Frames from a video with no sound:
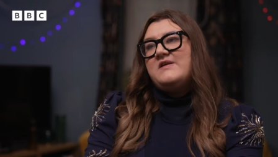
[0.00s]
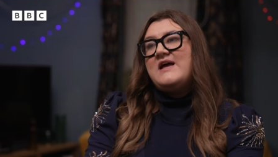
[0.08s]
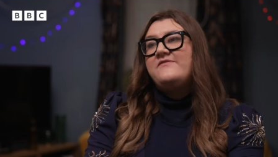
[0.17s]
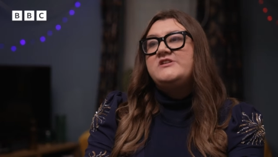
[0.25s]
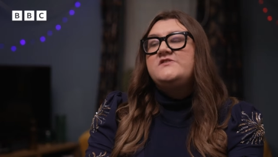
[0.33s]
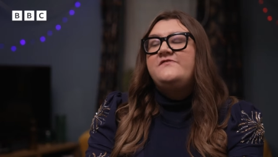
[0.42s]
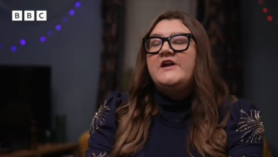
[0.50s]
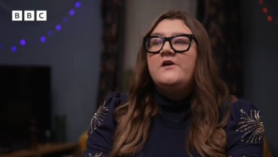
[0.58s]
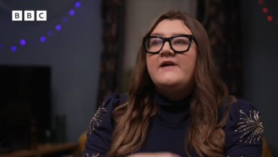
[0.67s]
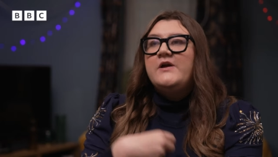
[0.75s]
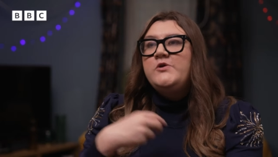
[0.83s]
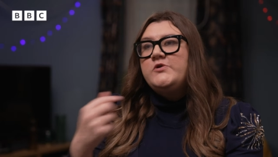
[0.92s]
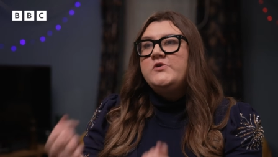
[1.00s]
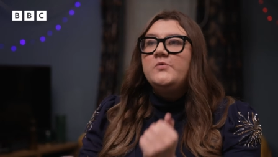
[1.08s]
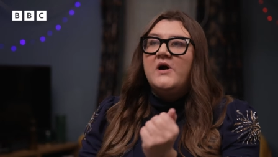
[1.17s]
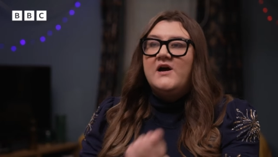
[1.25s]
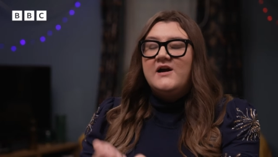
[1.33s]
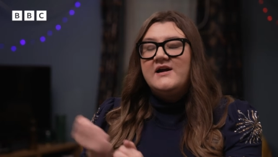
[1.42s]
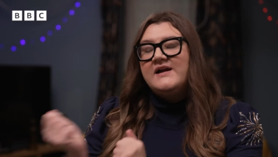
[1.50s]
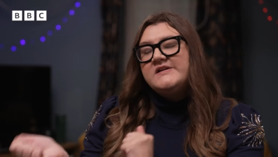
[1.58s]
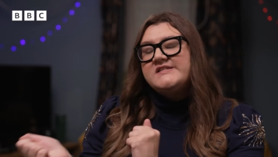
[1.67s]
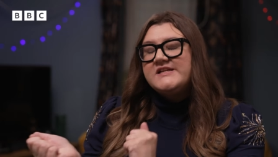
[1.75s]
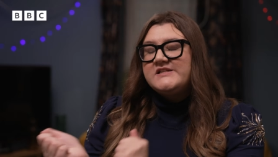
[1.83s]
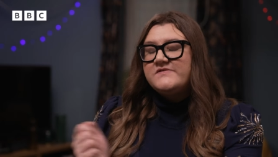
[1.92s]
and having to figure out who you are
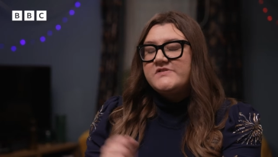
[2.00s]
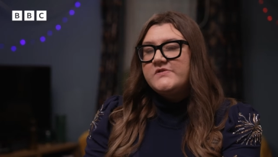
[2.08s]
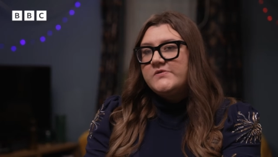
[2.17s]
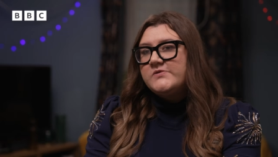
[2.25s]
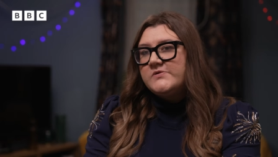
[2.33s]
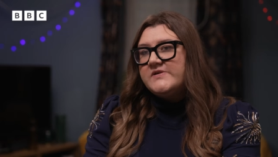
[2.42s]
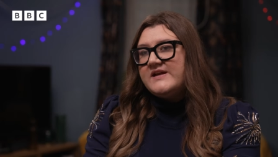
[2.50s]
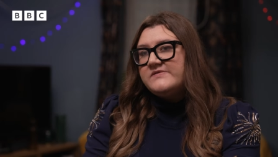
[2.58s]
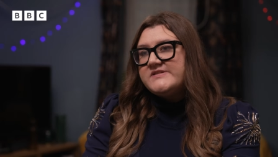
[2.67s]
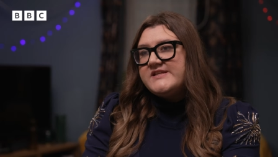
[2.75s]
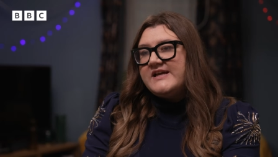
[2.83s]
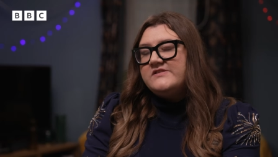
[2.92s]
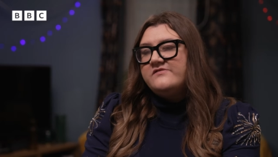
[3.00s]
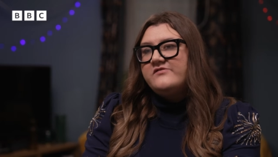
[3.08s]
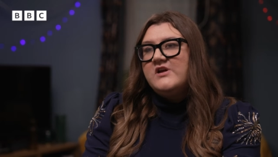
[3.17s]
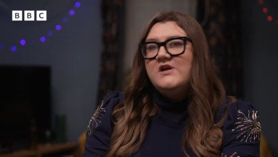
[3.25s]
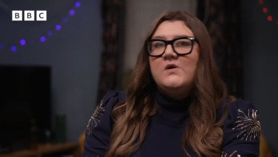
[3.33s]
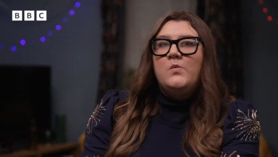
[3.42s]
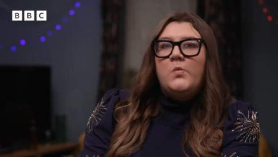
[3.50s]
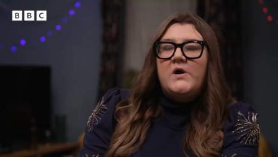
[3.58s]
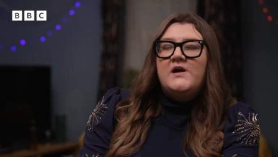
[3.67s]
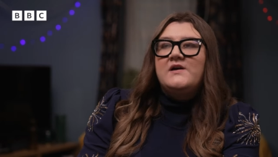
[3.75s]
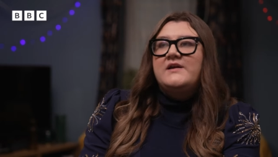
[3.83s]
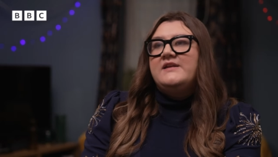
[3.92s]
outside of school and outside of
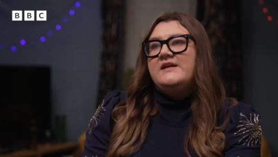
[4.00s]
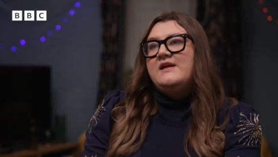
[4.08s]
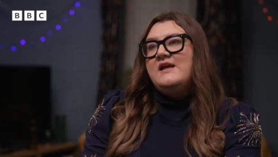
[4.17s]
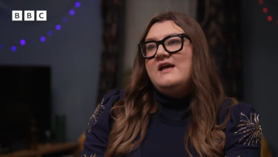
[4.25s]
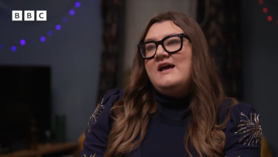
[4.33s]
work, and